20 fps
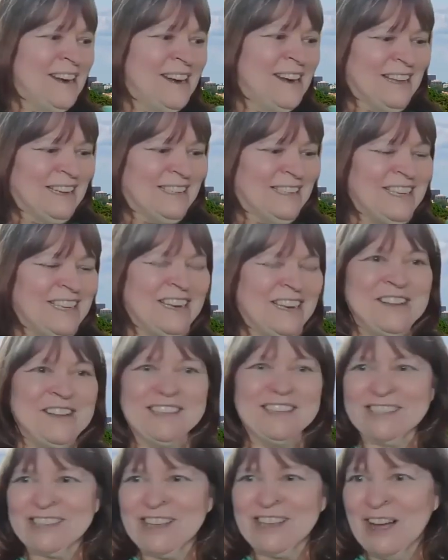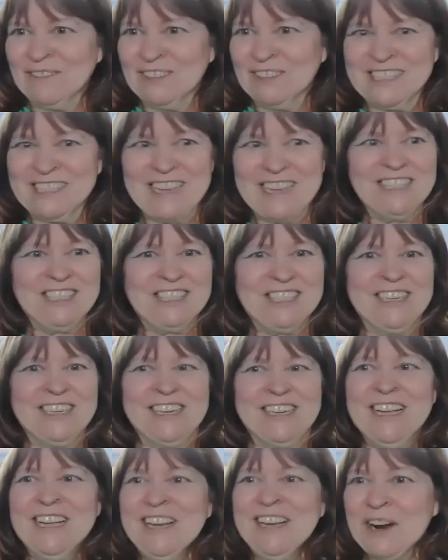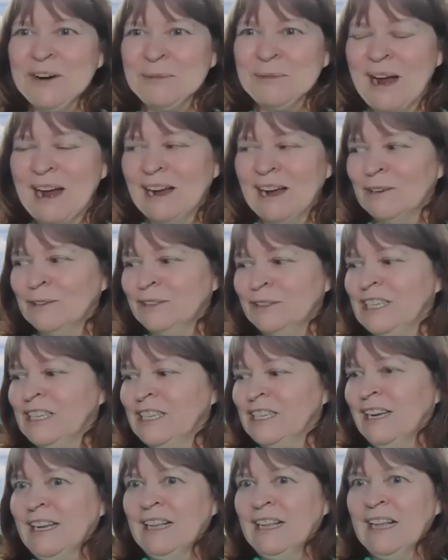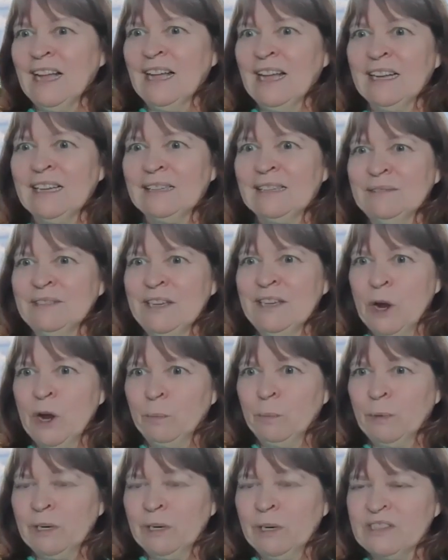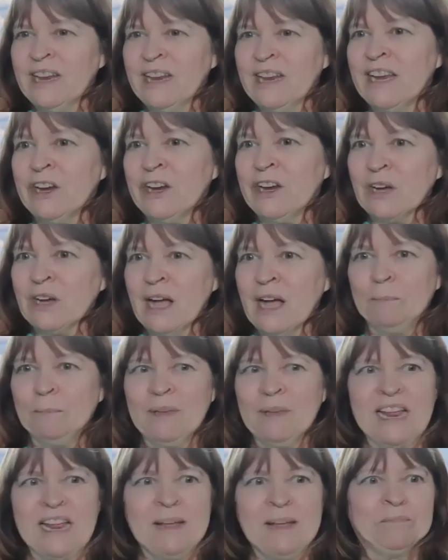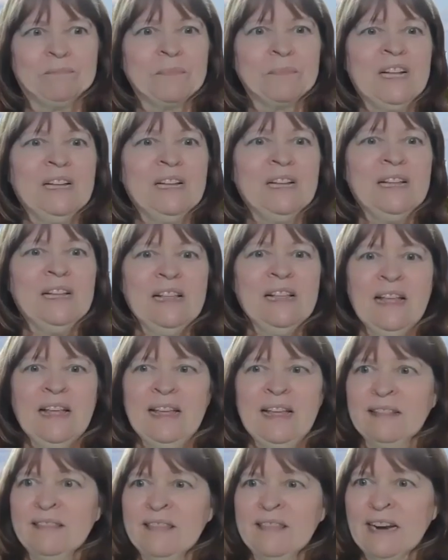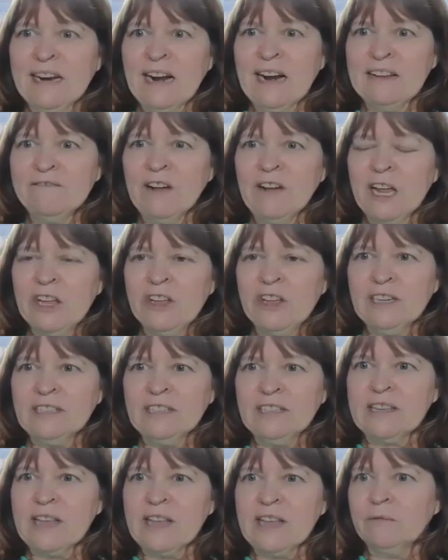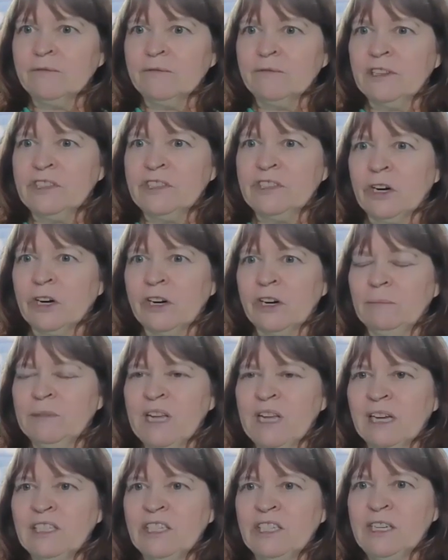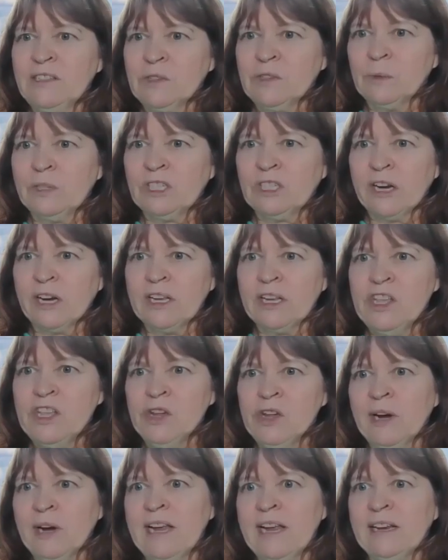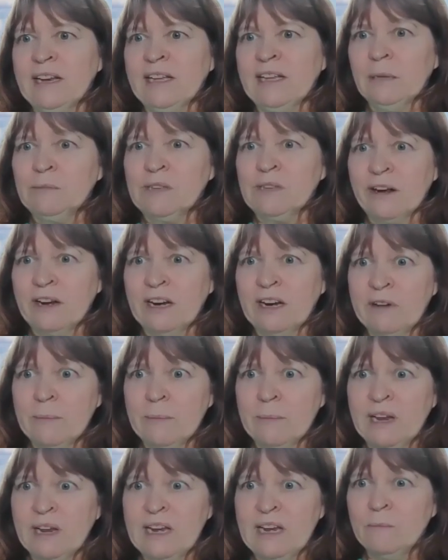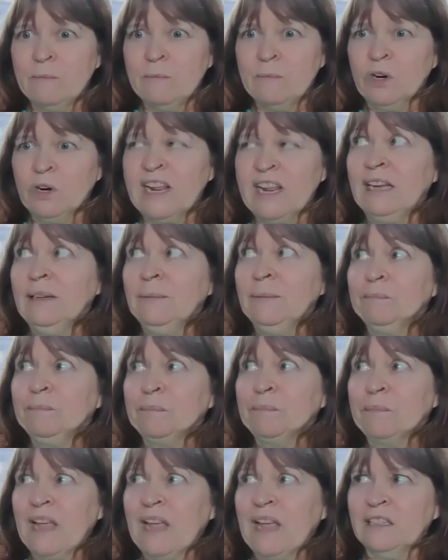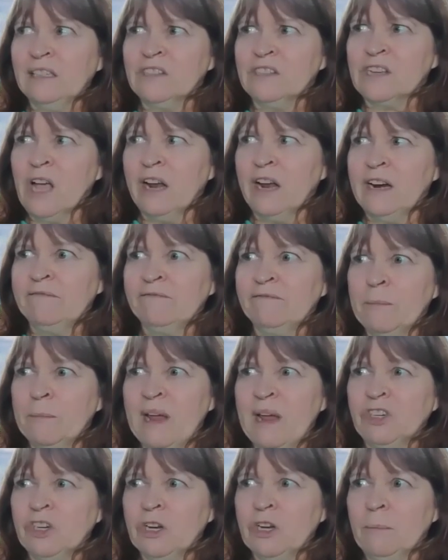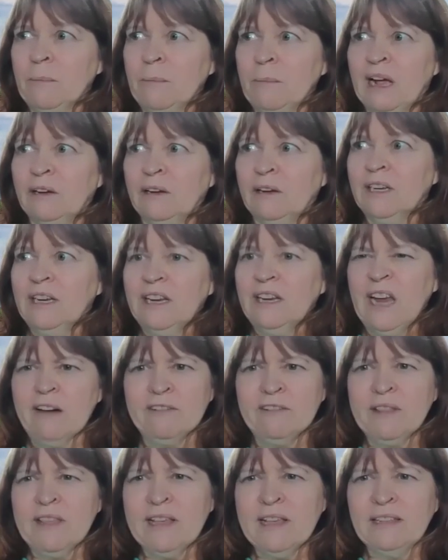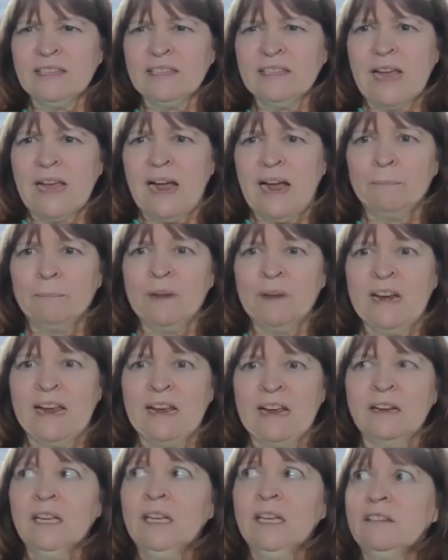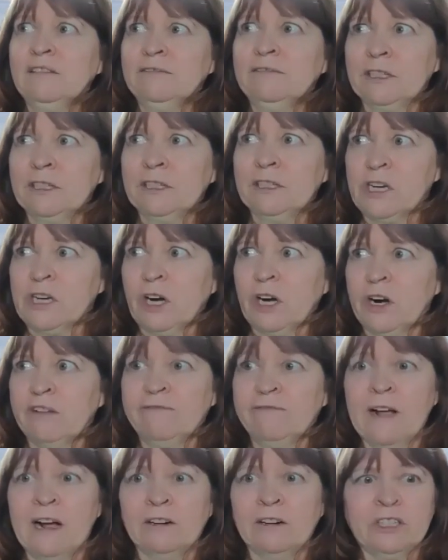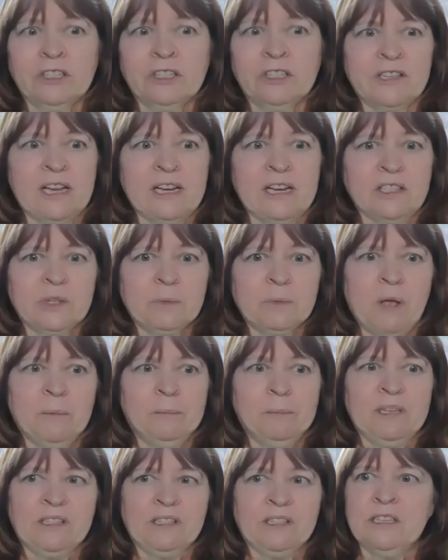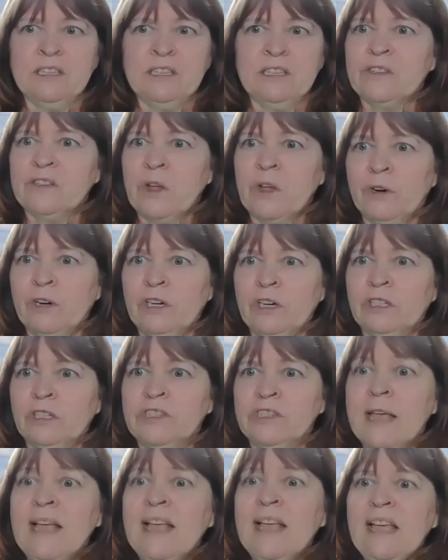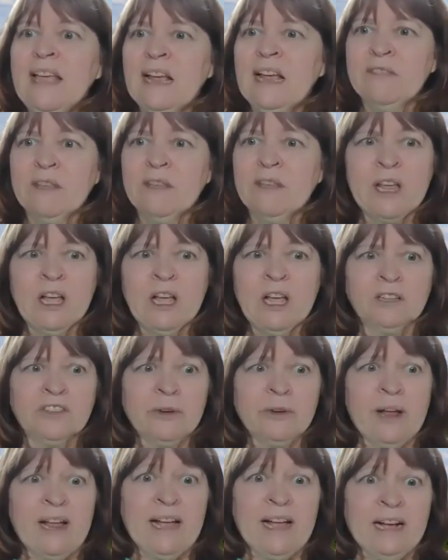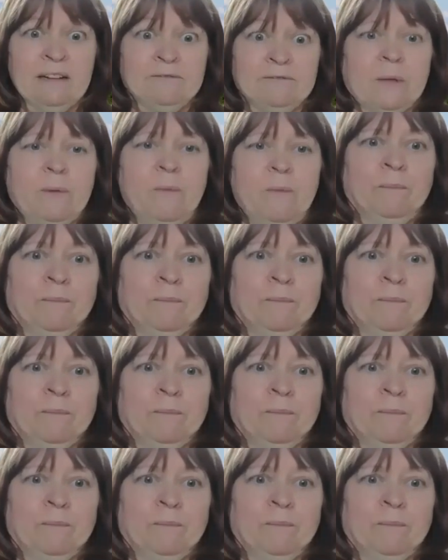way to continue this conversation around, uh, you know, presenting your company. And then I invite you to sign up for the Startup Digest, which I curate, comes out every Monday morning, and it's got information about everything that's happening for startup founders and small business owners. And then we also have